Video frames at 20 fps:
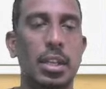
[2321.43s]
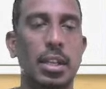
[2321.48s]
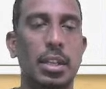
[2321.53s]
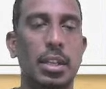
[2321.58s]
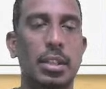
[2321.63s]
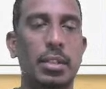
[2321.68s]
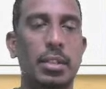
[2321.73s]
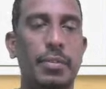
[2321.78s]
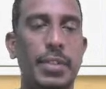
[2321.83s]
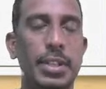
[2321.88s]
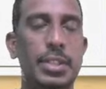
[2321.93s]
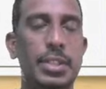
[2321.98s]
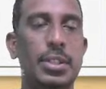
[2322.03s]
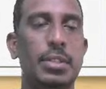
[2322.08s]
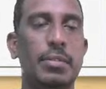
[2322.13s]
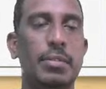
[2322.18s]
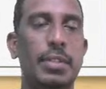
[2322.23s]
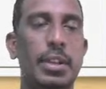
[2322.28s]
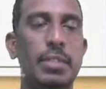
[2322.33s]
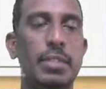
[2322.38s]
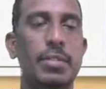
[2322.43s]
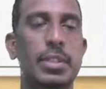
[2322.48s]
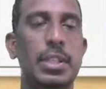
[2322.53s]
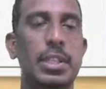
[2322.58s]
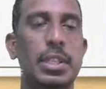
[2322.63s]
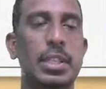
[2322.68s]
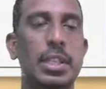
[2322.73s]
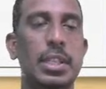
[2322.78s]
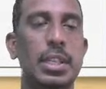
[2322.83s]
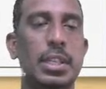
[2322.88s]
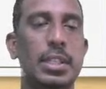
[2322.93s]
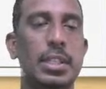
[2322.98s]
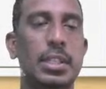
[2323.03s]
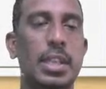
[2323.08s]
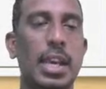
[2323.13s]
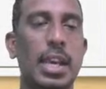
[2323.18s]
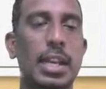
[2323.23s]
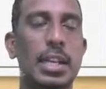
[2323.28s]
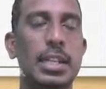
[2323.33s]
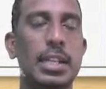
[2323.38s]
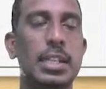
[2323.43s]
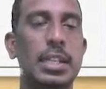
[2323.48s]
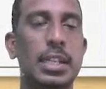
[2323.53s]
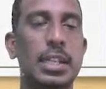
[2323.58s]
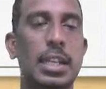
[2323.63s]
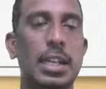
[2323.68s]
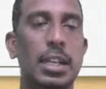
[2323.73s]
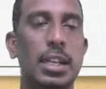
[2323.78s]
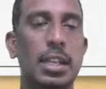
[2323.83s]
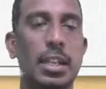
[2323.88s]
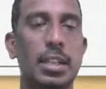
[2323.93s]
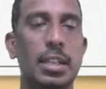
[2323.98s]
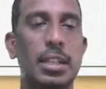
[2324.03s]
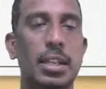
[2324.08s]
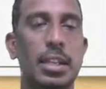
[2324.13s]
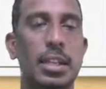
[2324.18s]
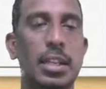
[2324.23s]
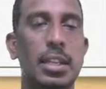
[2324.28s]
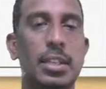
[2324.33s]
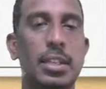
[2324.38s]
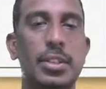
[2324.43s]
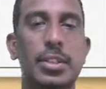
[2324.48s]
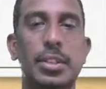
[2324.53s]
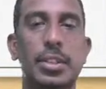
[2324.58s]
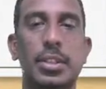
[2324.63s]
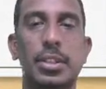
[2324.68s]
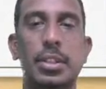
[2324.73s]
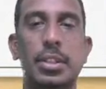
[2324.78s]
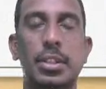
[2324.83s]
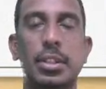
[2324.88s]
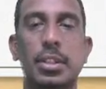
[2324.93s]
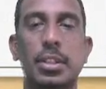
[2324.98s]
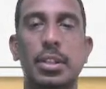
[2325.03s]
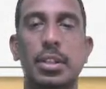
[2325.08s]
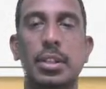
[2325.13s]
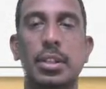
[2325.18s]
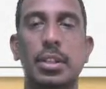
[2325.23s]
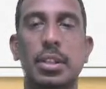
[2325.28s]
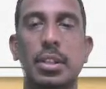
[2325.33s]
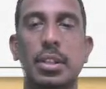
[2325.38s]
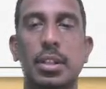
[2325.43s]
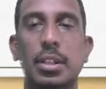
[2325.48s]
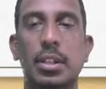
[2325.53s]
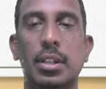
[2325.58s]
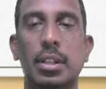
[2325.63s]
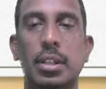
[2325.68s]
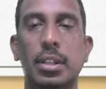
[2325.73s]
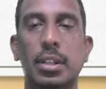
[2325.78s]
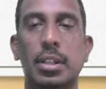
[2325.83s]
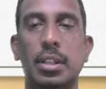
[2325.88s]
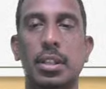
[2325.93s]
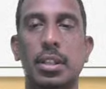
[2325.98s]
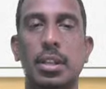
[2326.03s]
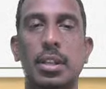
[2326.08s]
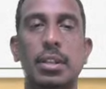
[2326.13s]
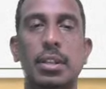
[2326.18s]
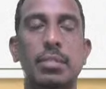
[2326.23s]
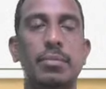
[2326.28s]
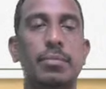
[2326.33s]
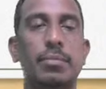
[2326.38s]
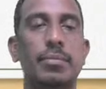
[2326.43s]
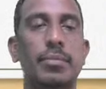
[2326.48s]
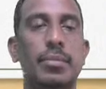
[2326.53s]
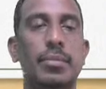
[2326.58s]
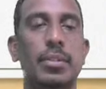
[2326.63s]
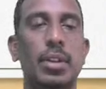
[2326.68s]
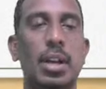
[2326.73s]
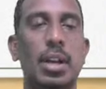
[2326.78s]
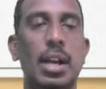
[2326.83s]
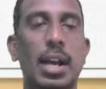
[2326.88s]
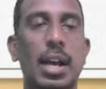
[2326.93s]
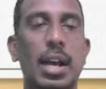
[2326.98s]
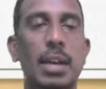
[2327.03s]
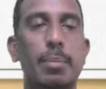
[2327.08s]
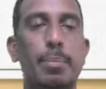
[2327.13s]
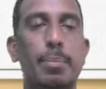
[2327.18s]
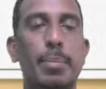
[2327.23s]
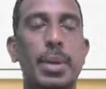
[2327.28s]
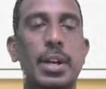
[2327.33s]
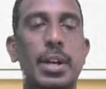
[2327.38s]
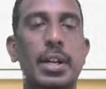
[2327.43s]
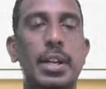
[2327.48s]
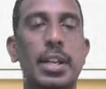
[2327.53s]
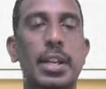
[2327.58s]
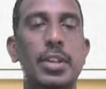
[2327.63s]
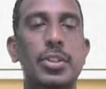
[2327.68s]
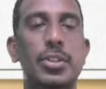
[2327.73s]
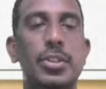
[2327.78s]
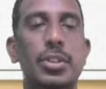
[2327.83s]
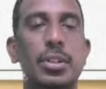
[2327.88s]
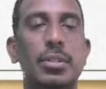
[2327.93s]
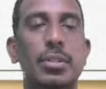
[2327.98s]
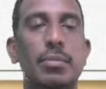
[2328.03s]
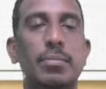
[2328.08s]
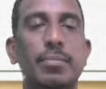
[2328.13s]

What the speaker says: the first one, which is a silent killer, that is the hypertension.